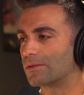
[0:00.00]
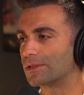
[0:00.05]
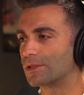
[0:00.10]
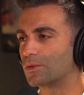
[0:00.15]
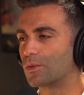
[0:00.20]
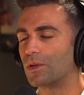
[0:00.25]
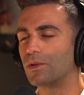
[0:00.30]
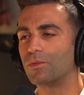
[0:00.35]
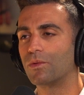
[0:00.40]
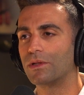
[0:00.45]
was a
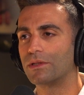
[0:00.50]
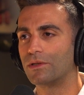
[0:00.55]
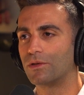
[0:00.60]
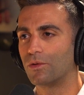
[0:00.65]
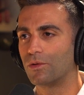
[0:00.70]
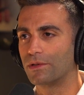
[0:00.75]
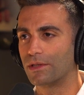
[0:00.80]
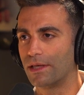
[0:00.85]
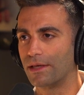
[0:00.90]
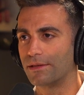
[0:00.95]

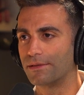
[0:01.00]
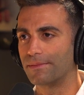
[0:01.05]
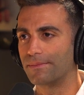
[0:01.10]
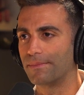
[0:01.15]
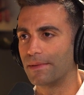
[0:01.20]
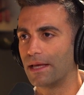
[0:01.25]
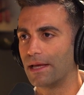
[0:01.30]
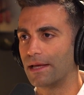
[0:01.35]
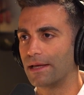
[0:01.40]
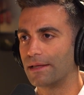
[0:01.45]
21-year-old kid,
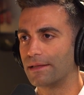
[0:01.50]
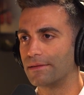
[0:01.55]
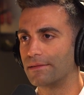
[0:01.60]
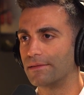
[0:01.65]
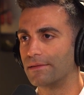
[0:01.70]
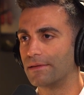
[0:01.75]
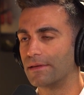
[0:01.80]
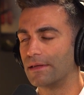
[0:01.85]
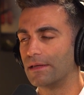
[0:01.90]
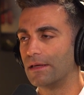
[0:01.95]

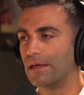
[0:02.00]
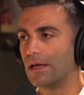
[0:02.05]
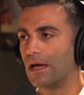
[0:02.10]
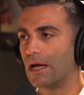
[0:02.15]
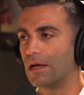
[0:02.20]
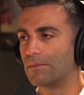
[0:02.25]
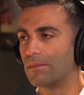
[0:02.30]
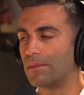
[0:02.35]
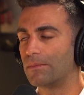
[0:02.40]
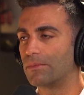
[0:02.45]
and
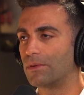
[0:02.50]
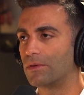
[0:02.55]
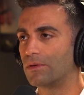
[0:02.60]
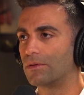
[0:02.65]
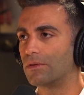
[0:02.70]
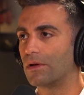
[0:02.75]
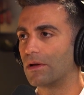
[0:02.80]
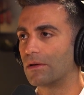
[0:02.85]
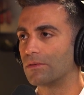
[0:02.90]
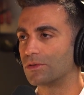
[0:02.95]
I
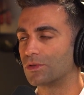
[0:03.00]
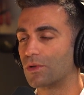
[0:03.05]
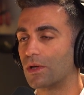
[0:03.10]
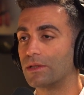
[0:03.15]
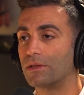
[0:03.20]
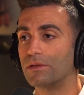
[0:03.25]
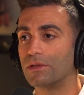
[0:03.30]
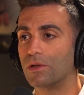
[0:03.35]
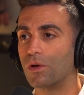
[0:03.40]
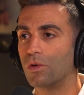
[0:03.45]
remember I was
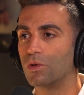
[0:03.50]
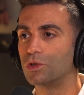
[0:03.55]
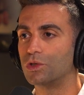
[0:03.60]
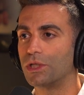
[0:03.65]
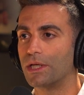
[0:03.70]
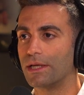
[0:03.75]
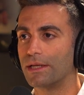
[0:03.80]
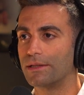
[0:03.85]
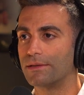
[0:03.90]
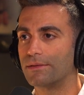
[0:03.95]
trying to
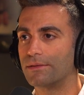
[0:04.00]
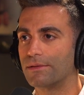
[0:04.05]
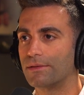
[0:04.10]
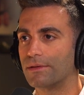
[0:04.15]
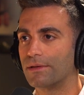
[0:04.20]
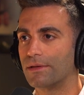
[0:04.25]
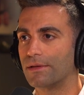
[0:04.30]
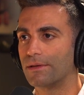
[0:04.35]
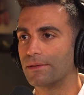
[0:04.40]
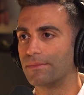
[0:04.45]
negotiate.
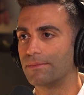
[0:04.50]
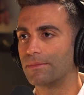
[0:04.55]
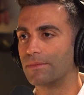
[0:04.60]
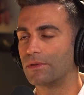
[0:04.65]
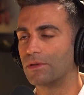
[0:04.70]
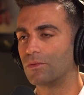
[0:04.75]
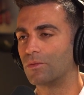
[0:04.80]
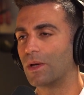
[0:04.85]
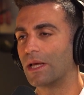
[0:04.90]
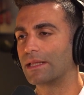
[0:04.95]

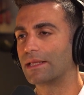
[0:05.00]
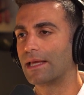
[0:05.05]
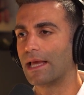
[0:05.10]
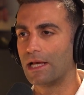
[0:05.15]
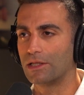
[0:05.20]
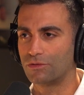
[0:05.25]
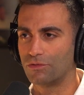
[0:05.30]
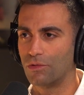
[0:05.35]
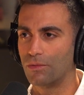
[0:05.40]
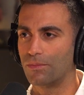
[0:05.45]
We had a
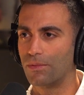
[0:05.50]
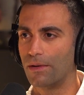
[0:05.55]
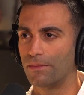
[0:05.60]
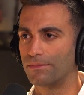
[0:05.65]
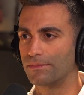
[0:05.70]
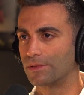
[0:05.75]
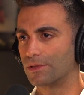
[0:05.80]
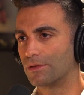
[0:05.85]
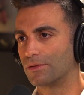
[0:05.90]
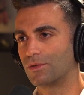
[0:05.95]
cash flow
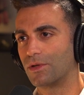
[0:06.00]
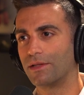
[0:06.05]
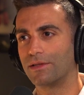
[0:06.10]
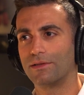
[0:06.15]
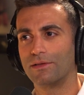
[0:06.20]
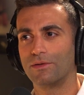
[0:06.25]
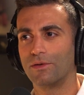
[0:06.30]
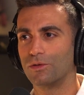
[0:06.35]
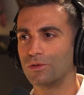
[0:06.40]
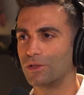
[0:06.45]
problem, so I was trying to
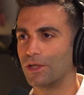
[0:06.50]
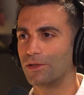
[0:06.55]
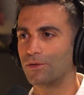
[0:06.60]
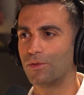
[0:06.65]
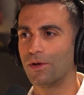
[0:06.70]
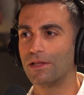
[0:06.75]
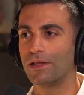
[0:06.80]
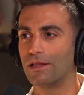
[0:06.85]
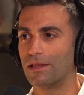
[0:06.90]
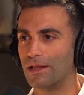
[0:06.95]
negotiate
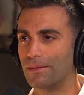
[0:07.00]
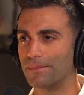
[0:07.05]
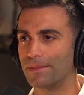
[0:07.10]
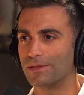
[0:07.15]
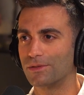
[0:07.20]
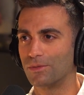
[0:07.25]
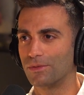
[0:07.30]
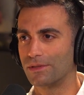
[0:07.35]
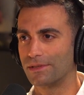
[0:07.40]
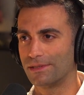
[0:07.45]
credit
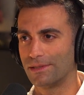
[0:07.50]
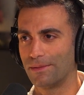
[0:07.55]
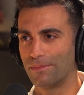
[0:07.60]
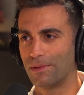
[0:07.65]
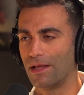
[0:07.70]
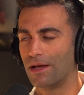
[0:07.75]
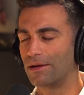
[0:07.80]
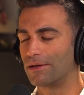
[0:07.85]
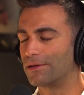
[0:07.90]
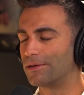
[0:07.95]
limits with the
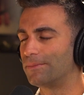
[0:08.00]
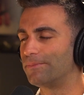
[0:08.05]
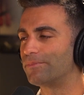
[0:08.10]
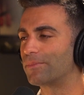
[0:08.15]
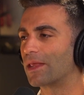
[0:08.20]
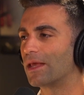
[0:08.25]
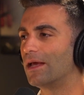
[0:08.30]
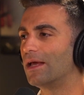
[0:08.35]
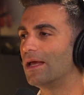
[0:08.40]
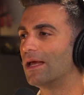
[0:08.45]
supplier,
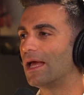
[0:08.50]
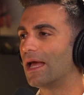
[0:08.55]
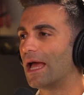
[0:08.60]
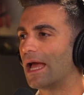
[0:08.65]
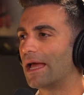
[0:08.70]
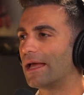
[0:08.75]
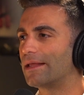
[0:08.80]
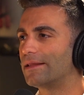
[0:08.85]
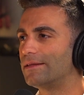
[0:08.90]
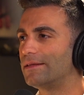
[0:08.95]

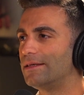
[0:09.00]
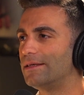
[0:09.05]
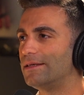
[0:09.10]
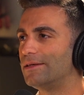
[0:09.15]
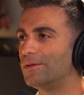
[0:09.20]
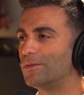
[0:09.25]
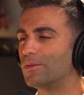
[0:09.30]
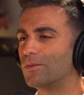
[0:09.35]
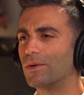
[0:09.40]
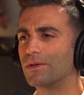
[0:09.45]
and
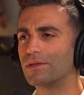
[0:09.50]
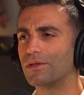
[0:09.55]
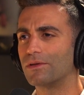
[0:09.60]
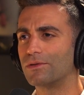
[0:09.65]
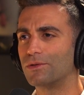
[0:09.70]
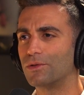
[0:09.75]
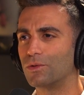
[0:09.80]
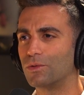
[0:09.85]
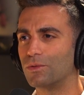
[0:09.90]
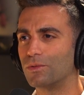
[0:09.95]
he went
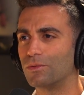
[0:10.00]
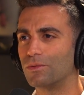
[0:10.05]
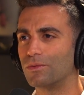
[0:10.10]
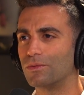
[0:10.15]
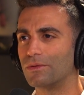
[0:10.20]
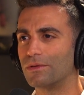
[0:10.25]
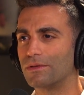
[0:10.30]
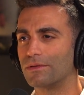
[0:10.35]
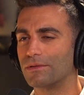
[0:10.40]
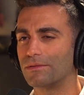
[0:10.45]
on
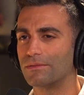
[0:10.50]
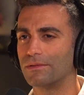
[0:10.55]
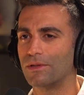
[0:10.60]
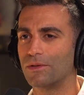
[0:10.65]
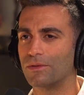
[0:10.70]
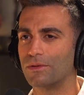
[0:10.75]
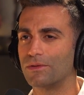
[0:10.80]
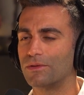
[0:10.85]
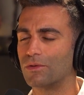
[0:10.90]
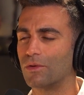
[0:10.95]
to,
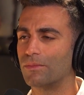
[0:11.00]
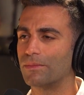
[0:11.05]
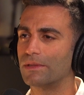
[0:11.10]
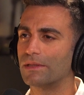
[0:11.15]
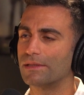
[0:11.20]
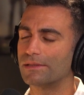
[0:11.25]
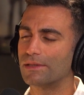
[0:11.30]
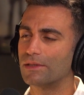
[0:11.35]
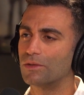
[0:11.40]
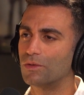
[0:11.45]
he told me,
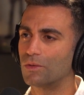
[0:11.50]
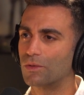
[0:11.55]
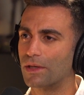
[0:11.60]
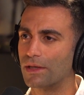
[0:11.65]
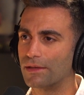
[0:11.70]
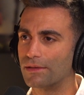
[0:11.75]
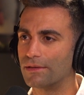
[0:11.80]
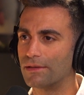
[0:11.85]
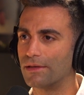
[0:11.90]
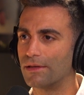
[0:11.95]
"Listen, you
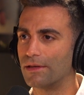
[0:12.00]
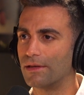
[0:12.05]
kid,